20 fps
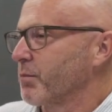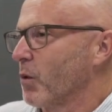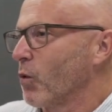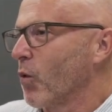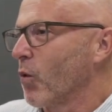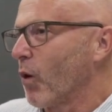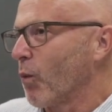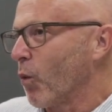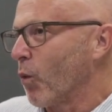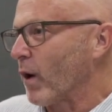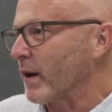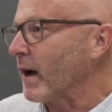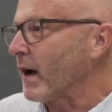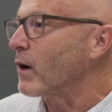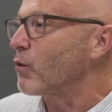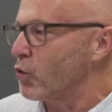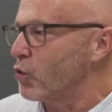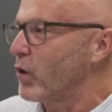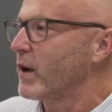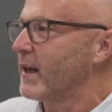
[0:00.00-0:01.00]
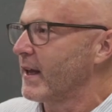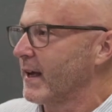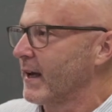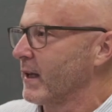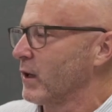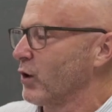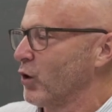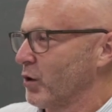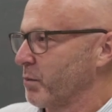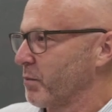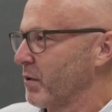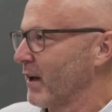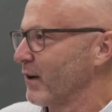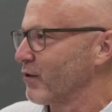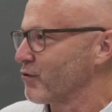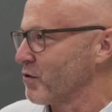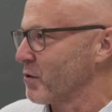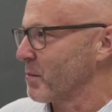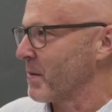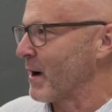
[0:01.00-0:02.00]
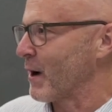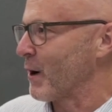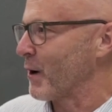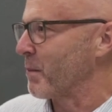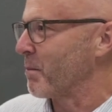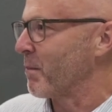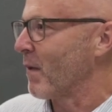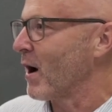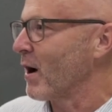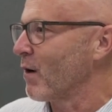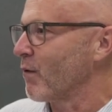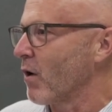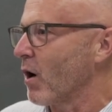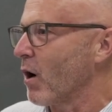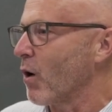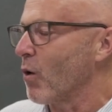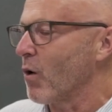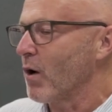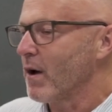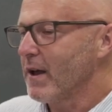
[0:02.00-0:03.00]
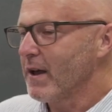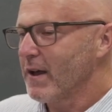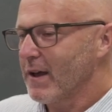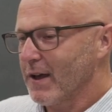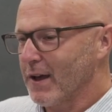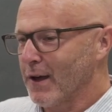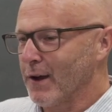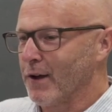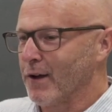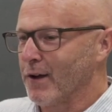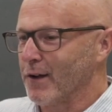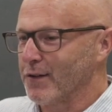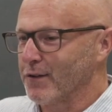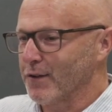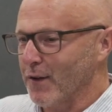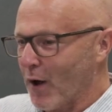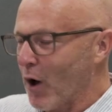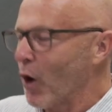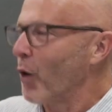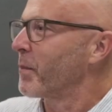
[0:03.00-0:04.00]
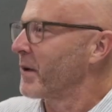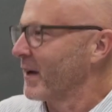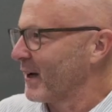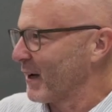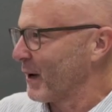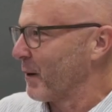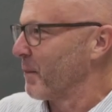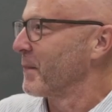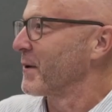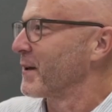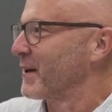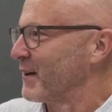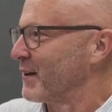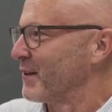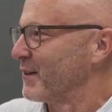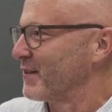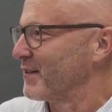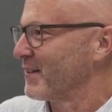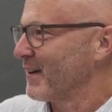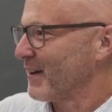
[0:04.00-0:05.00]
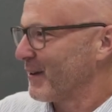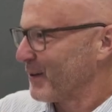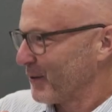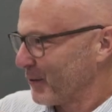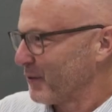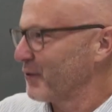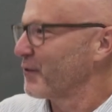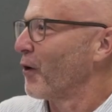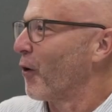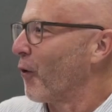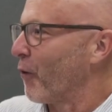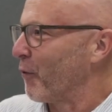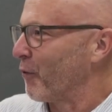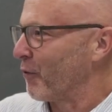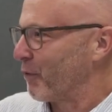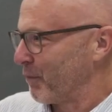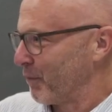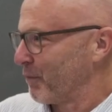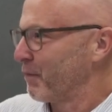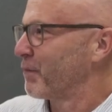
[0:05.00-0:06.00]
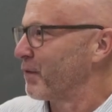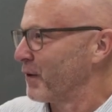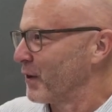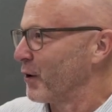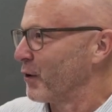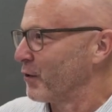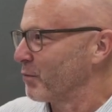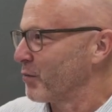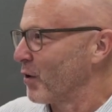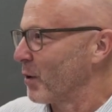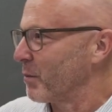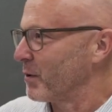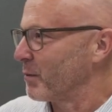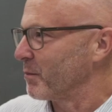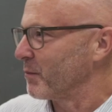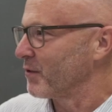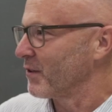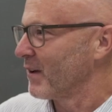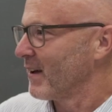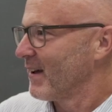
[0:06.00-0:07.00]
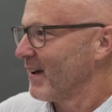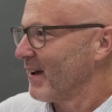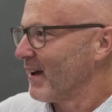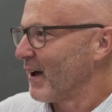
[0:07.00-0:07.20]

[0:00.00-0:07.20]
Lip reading: But what I really get a lot of pleasure about in my role is helping companies solve for those problems.